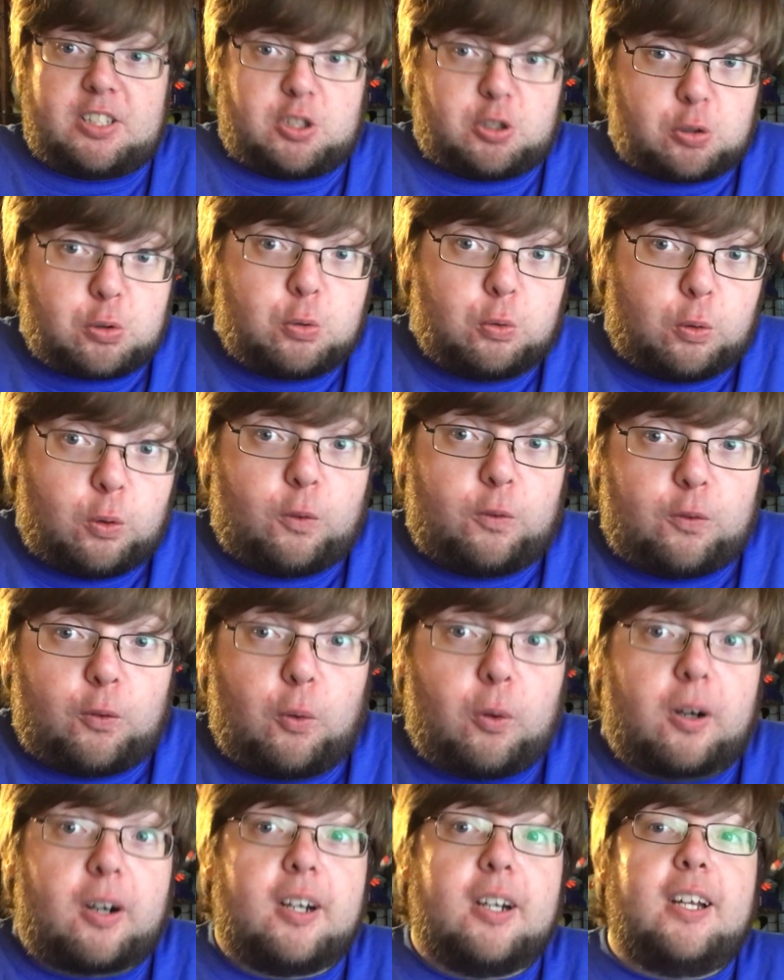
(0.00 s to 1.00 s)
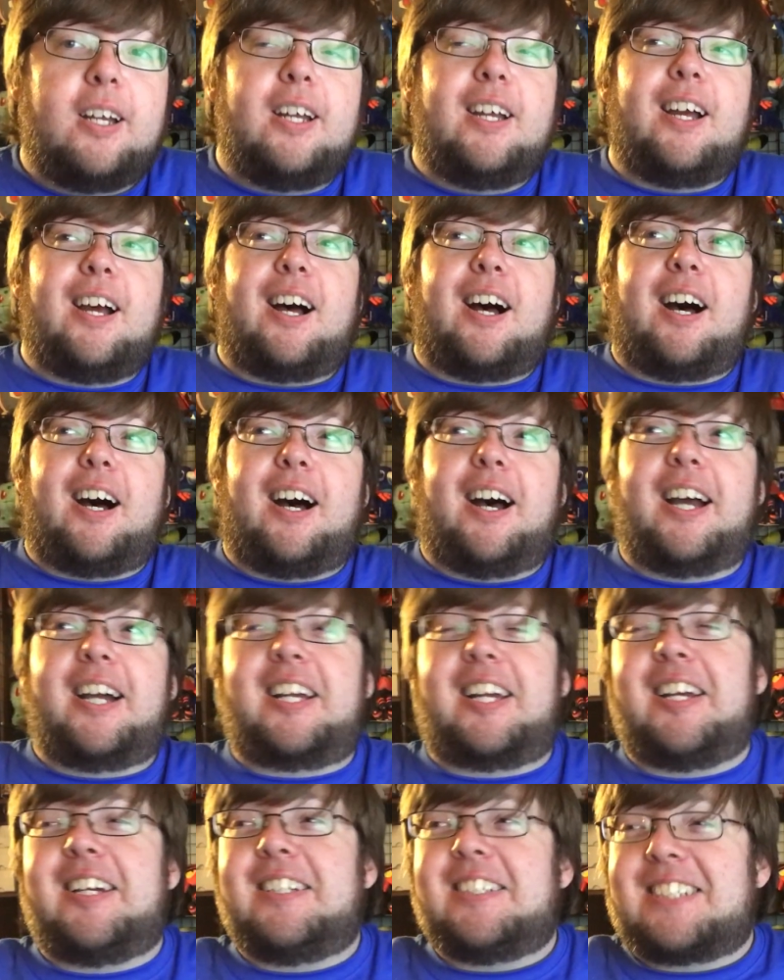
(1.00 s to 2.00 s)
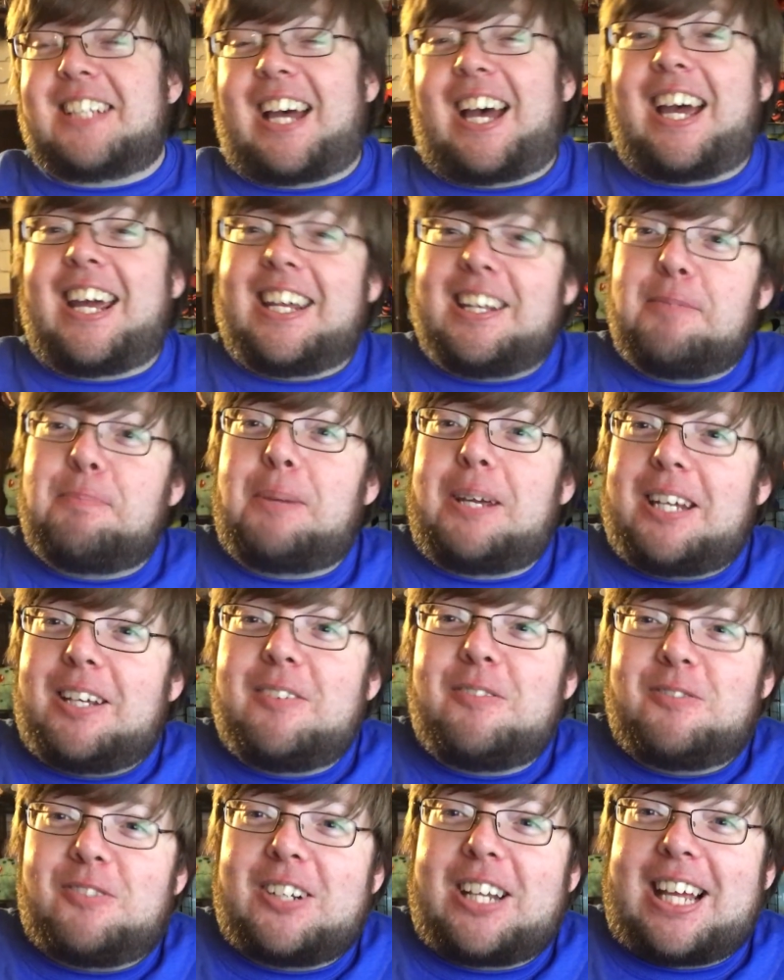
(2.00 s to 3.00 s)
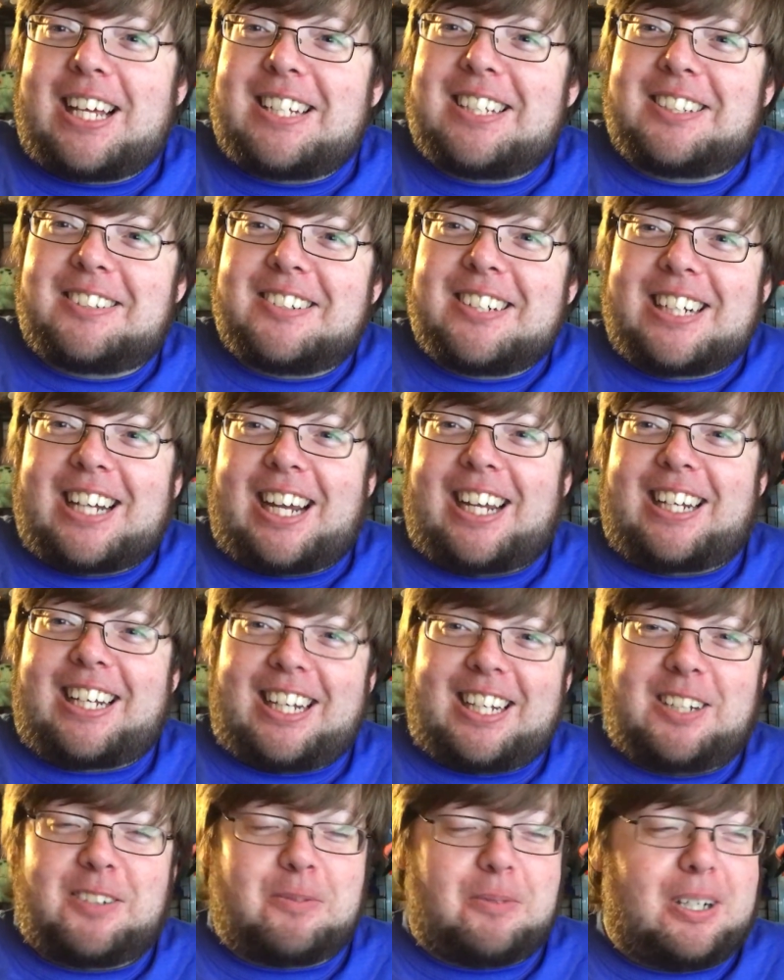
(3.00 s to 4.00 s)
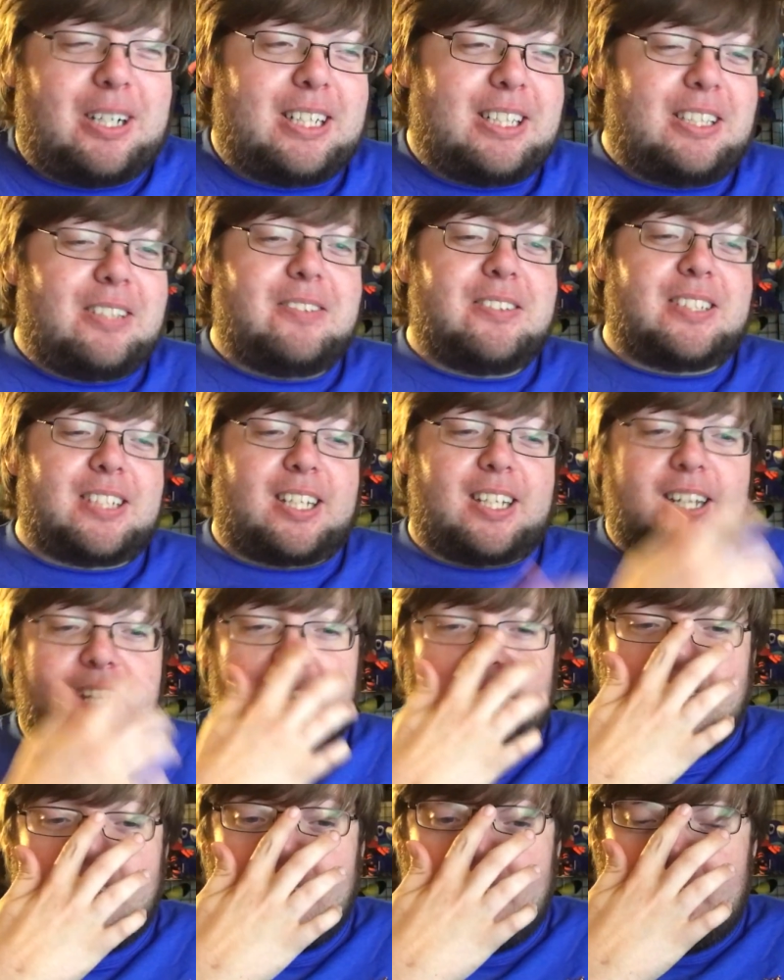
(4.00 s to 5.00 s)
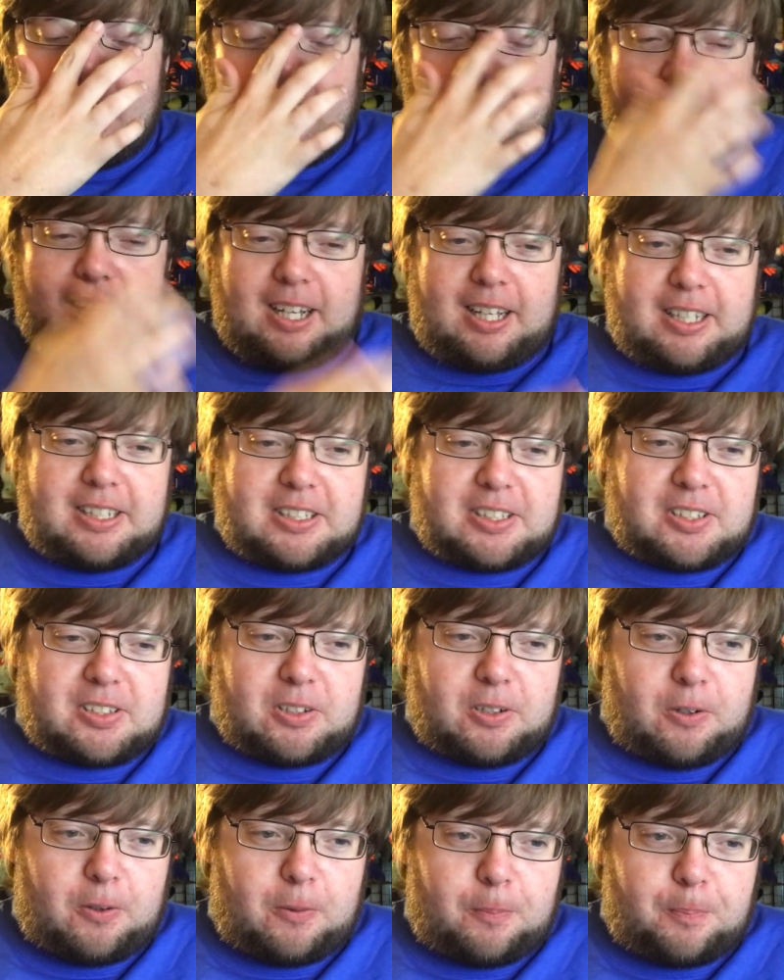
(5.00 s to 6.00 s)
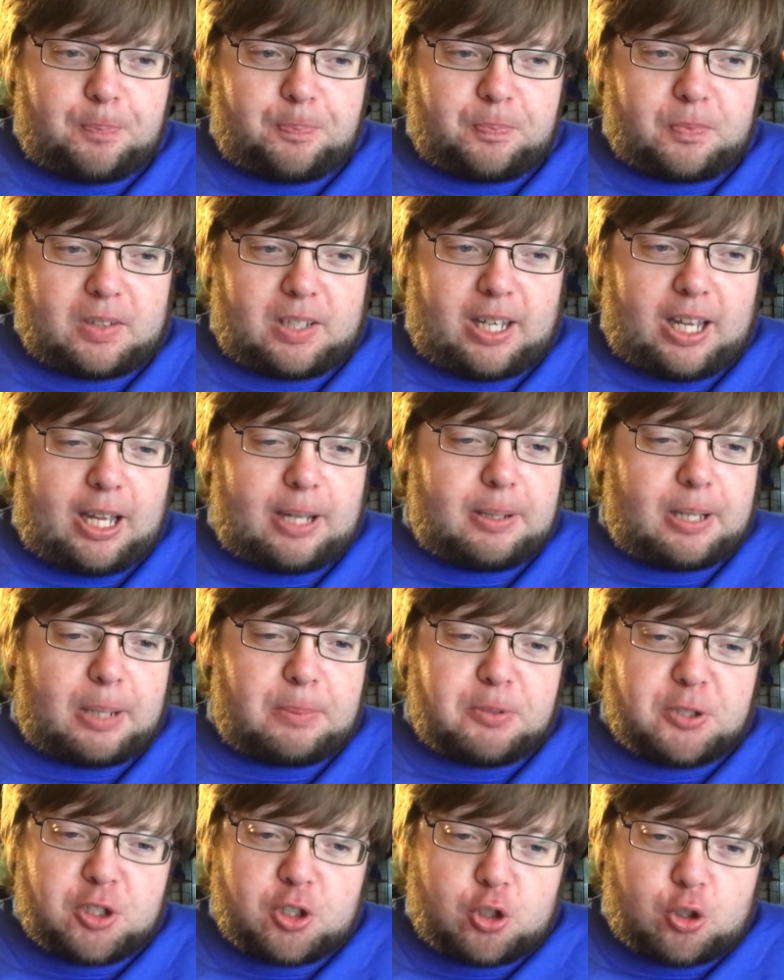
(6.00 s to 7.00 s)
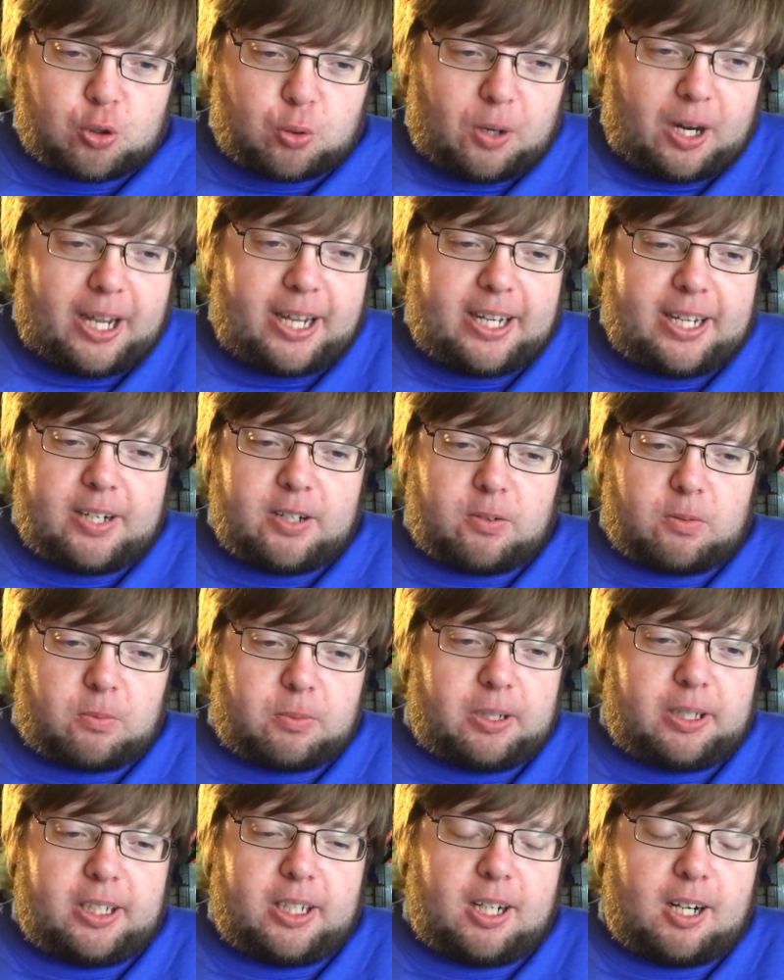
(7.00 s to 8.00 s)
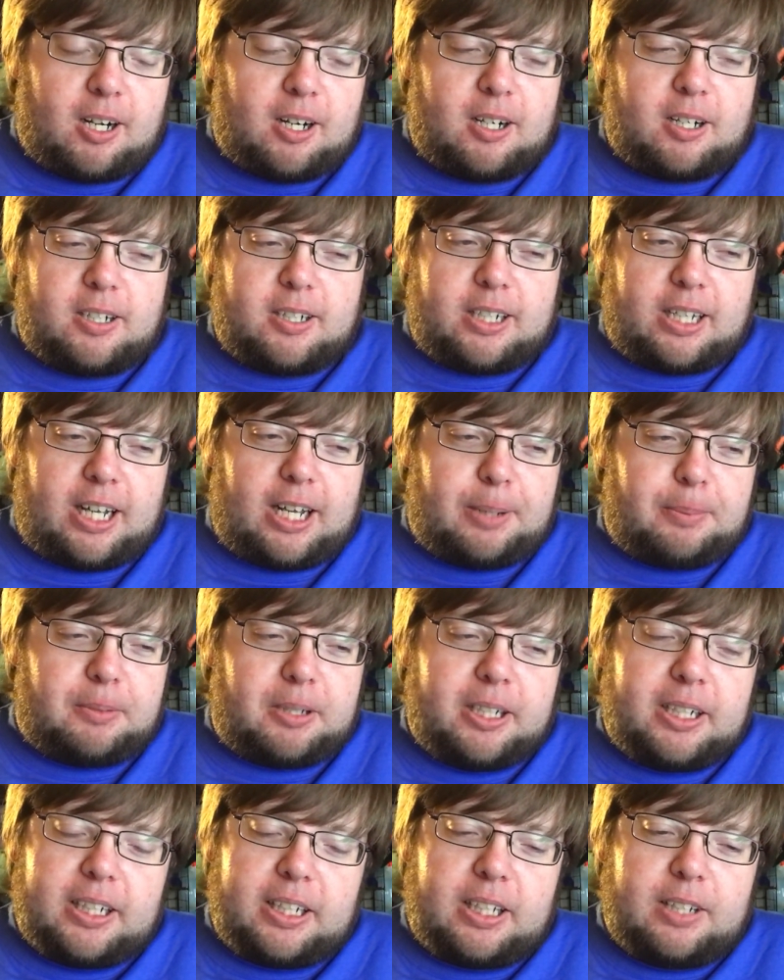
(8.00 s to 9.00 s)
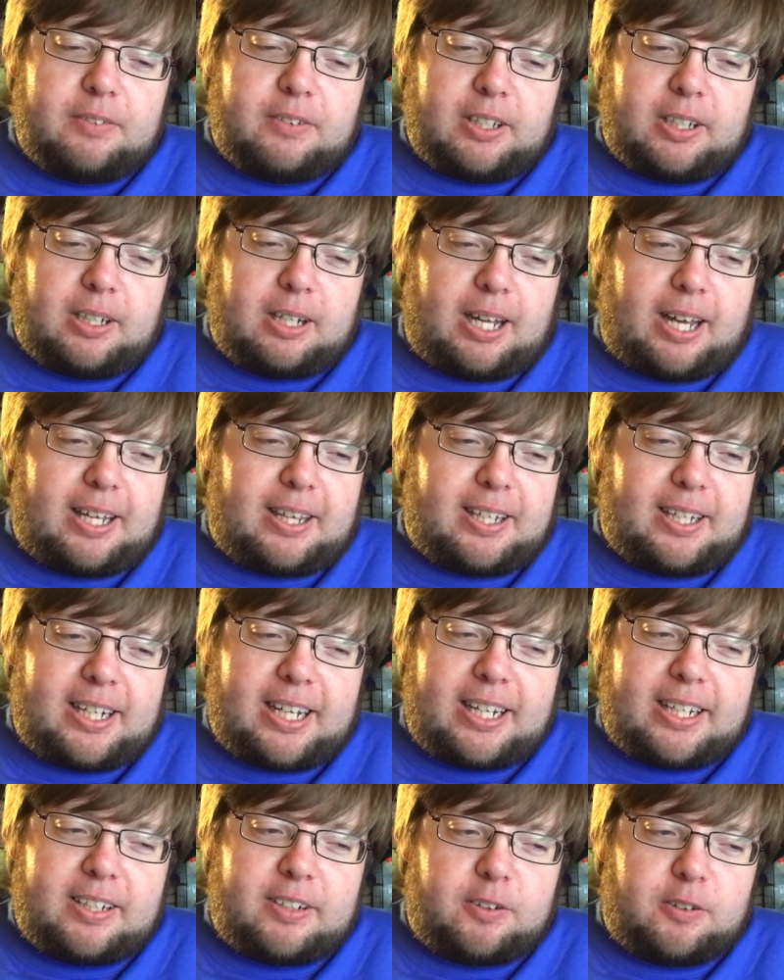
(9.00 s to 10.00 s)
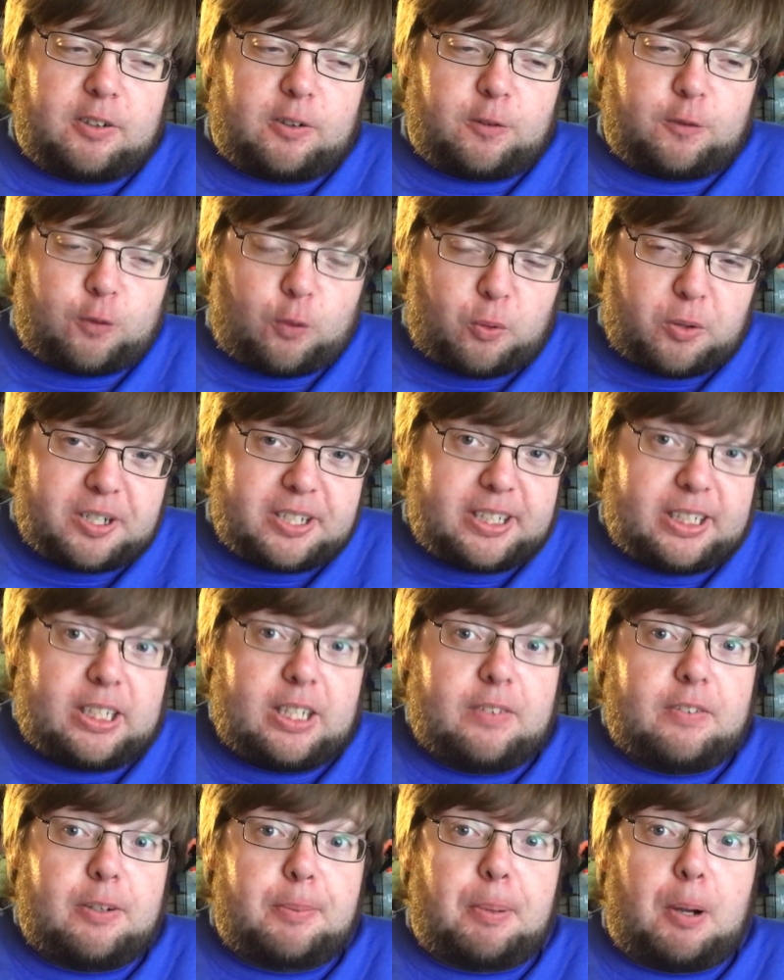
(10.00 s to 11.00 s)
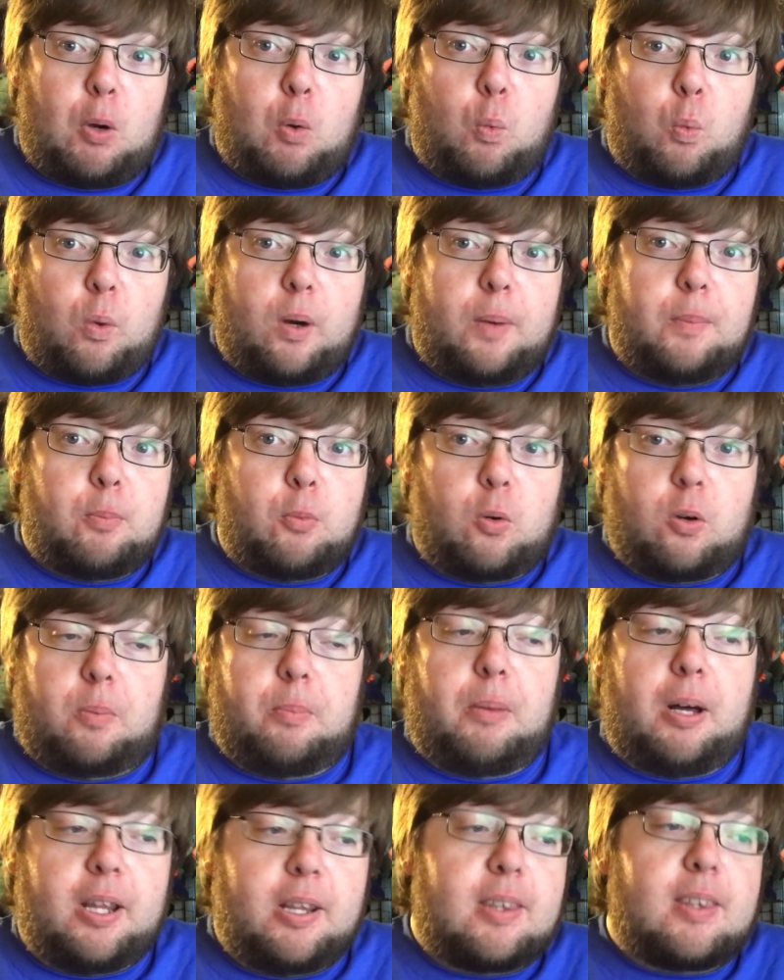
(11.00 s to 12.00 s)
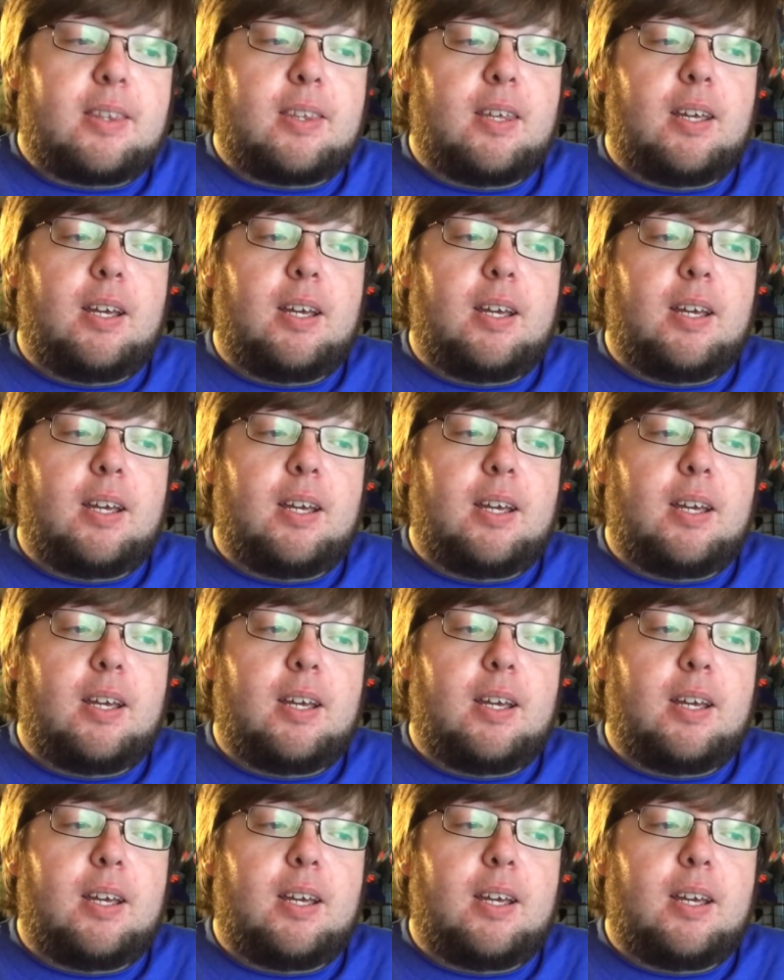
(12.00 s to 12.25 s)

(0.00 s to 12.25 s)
to school for because I paid for that degree. I kind of want to use it. So I'm just trying really hard. I'm going to give it, I think I could afford to give it about 1 more month.